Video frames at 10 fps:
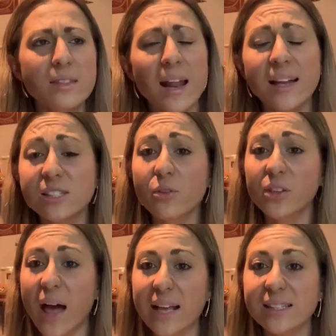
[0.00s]
And so the
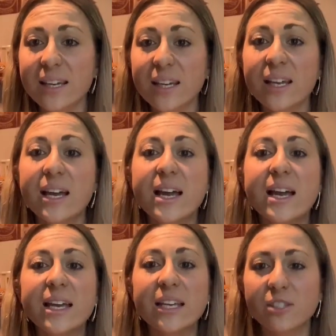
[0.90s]
last thing
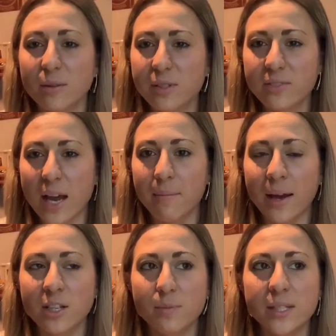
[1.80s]
in terms of time
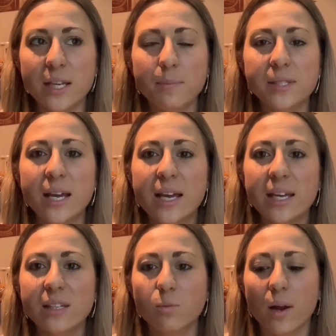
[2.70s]
management tips
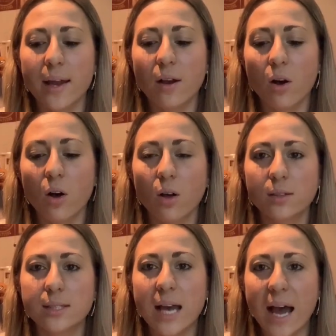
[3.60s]
is what I
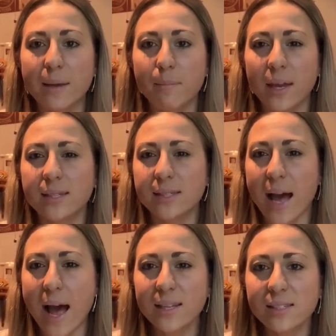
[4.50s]
call time-based
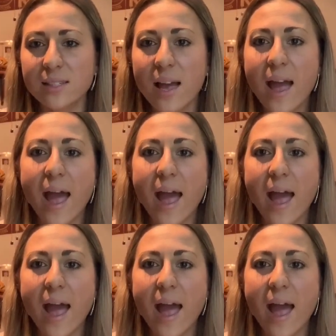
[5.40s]
tasks.